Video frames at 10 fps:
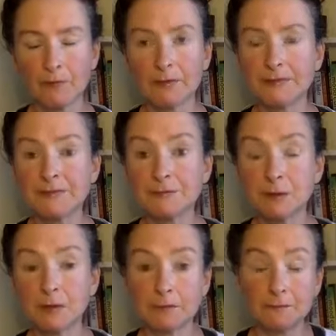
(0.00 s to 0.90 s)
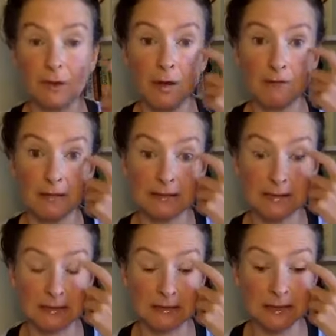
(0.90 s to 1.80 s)
it's full of nerve
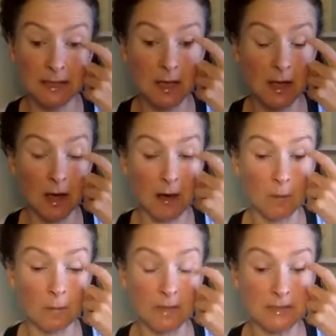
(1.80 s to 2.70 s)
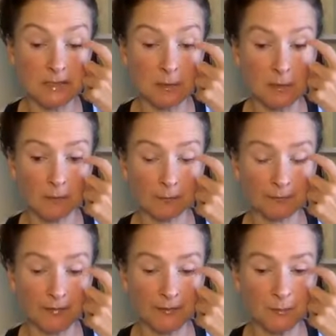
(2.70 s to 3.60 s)
endings. It's got
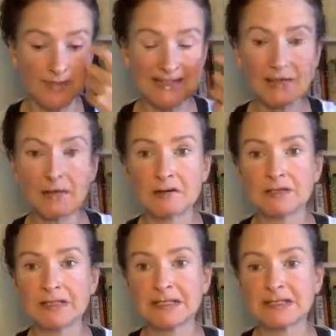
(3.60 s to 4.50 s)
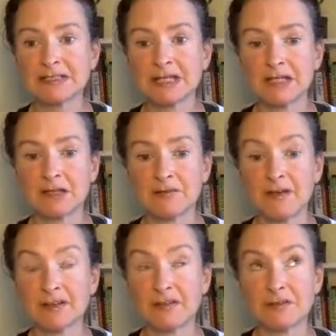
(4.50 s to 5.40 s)
as many nerve endings in
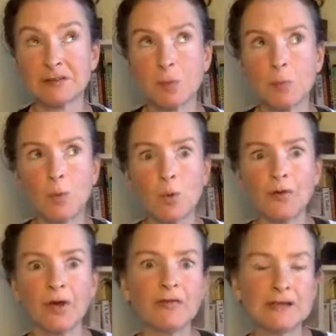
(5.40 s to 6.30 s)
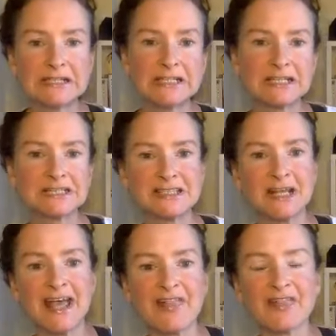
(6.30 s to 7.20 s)
fact, I think it's got more nerve endings
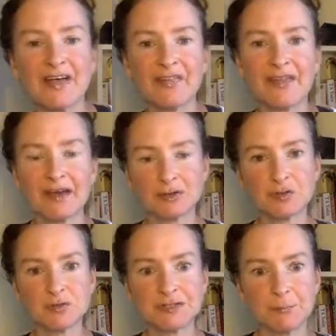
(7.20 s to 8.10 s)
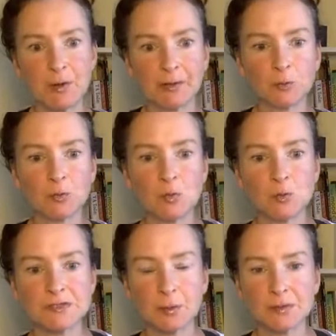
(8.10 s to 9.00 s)
than the actual spinal
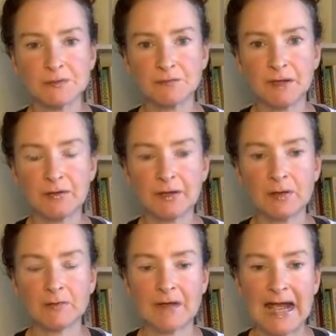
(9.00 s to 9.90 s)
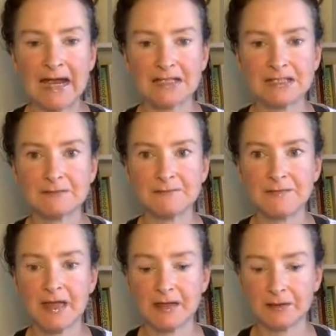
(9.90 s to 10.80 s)
cord. So it's very kind of active
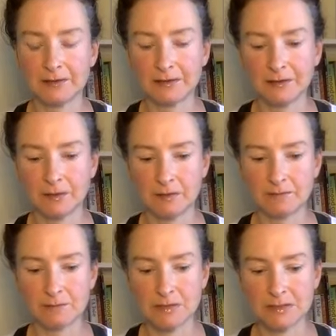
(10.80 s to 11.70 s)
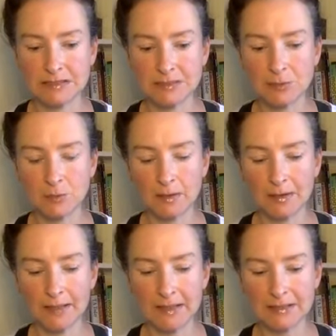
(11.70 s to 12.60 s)
there, nerve wise. It's not
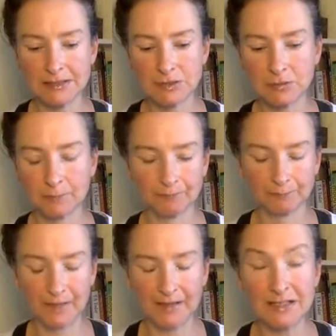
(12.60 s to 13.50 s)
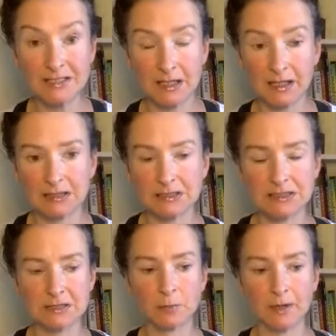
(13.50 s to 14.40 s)
connected to, it is
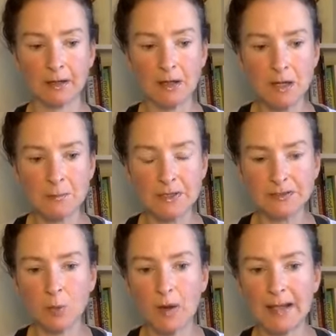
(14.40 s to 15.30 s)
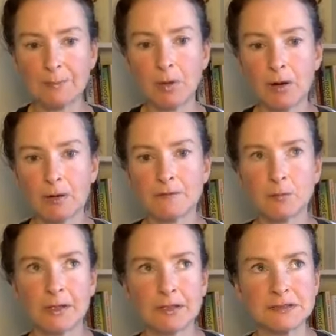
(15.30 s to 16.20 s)
connected to the brain, but it's not a part of
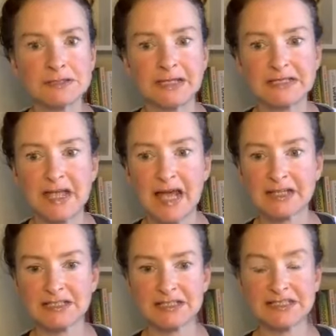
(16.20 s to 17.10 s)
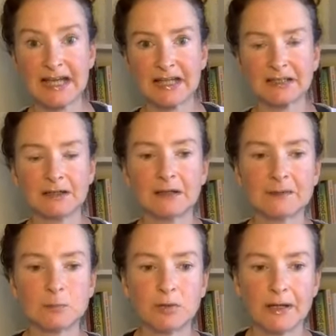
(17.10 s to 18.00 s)
the brain. It doesn't act exactly
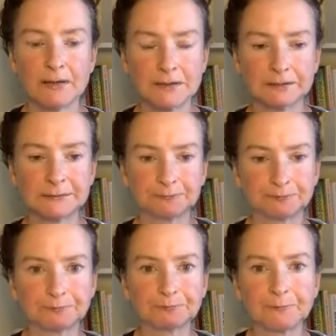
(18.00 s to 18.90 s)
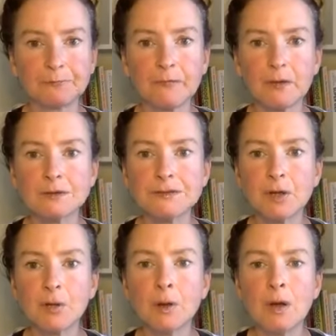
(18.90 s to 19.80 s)
like the brain does.
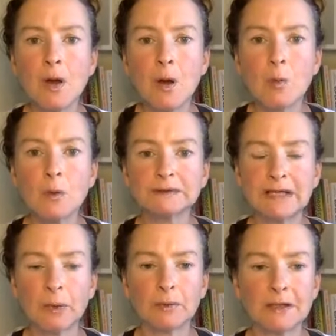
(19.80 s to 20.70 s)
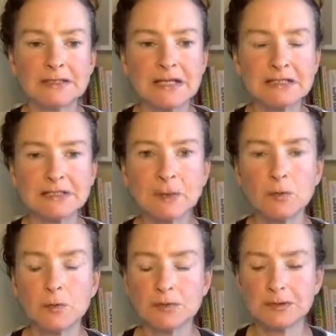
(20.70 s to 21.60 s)
So what's happening is that's
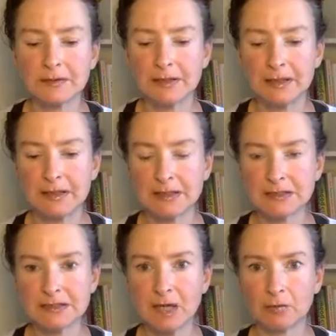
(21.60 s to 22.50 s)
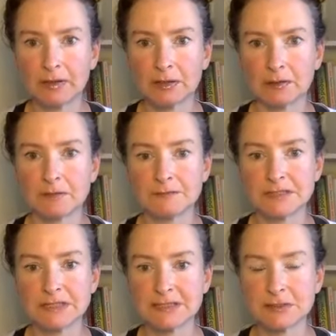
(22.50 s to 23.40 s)
called the enteric
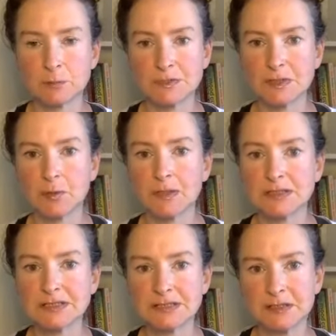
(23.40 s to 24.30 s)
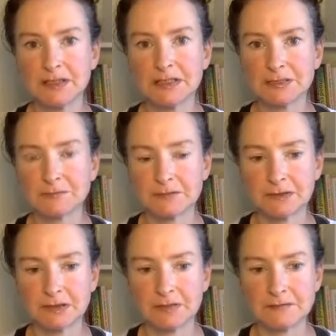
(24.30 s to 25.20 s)
nervous system. So it's a slightly
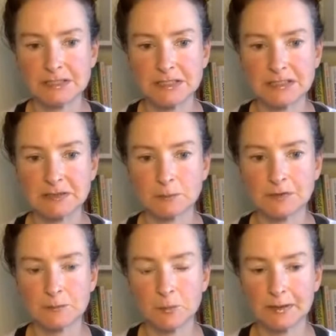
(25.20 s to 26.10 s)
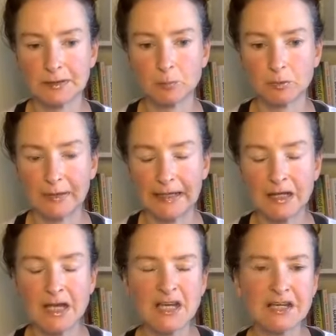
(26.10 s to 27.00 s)
different nervous system to the one in your brain.
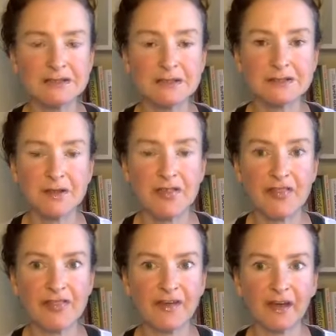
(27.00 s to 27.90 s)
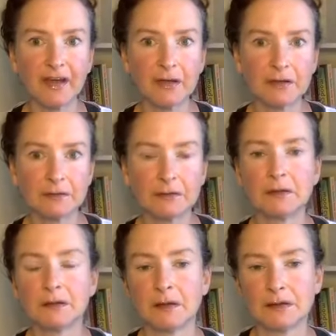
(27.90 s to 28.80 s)
It doesn't think
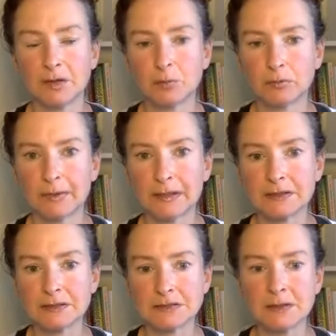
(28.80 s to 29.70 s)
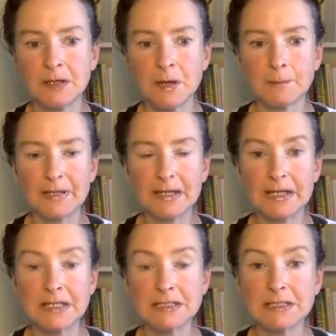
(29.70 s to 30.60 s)
like your brain does, but it
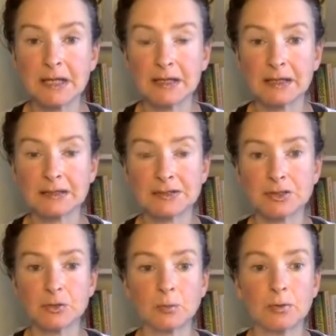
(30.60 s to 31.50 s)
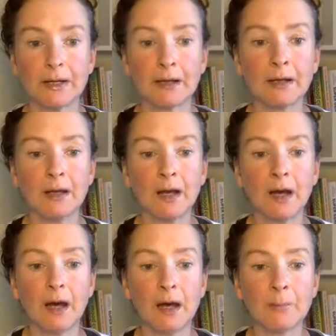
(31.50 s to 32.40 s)
is connected to your brain,
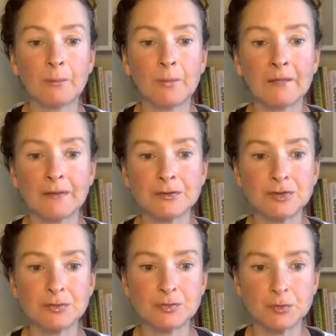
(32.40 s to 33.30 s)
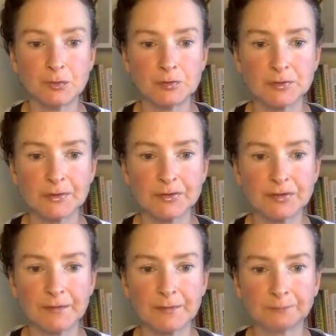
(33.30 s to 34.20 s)
and they do talk to each
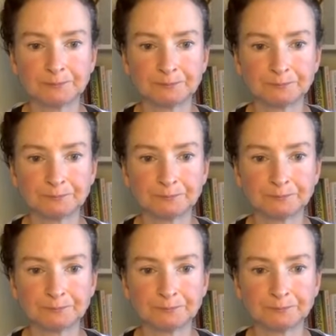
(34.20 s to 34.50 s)
other.